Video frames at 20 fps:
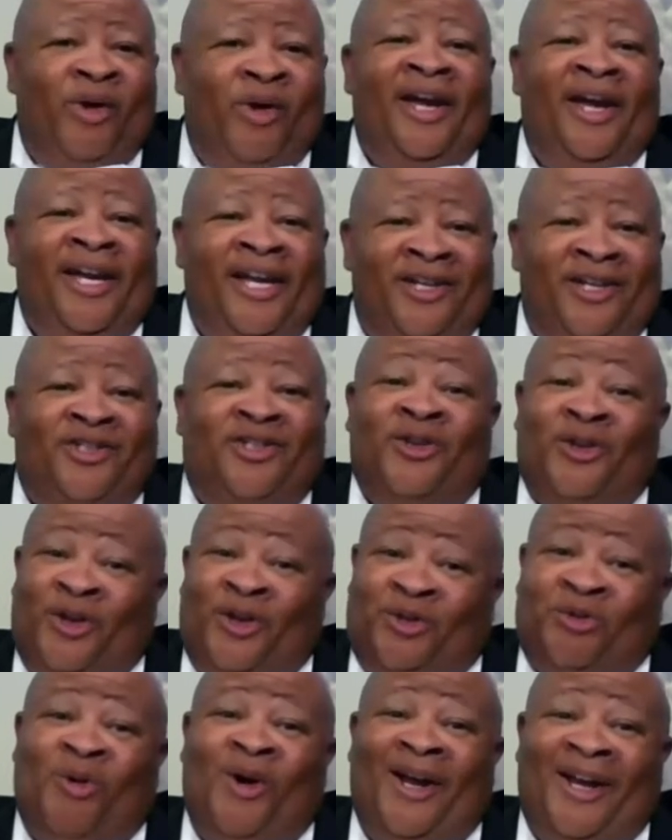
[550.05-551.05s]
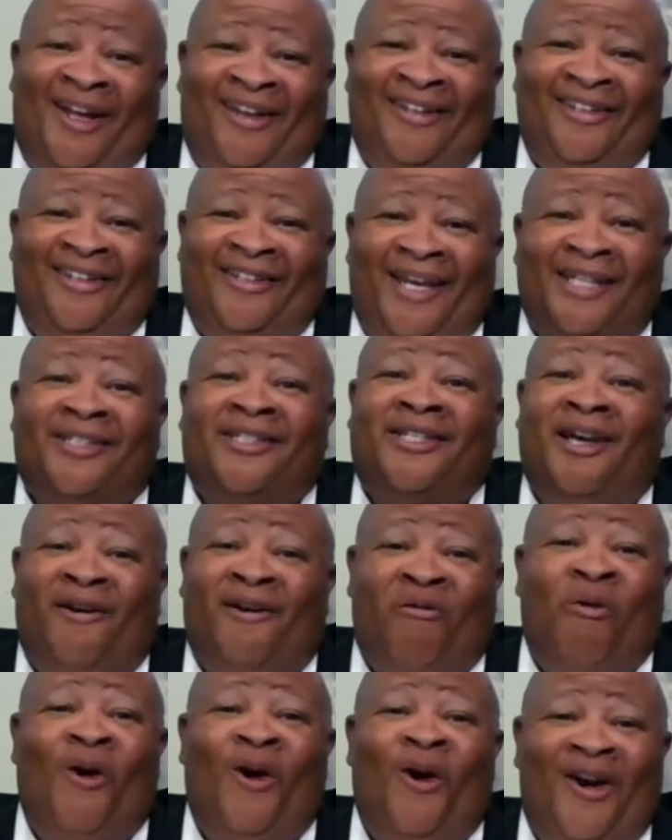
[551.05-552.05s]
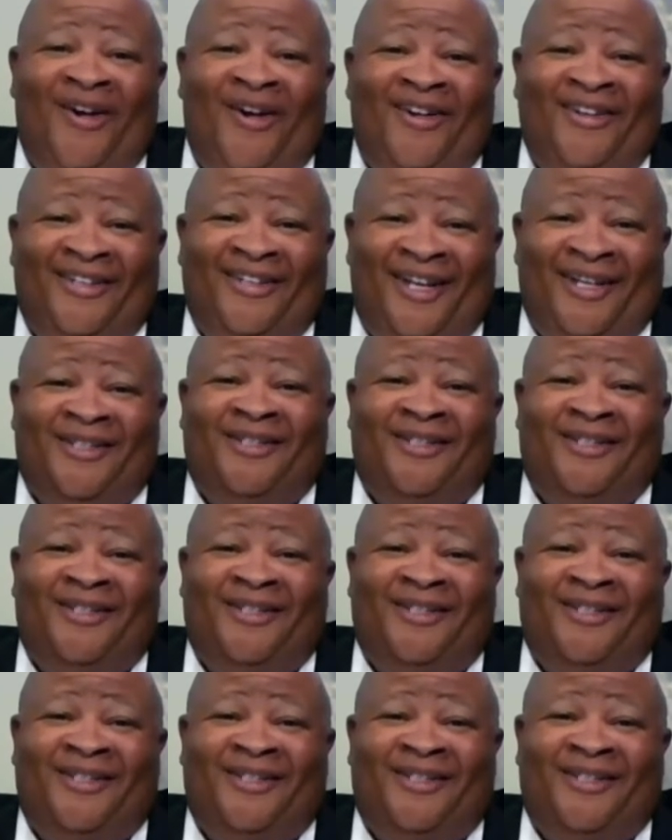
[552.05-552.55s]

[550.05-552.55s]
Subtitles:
That will aid you as well. That's tough work.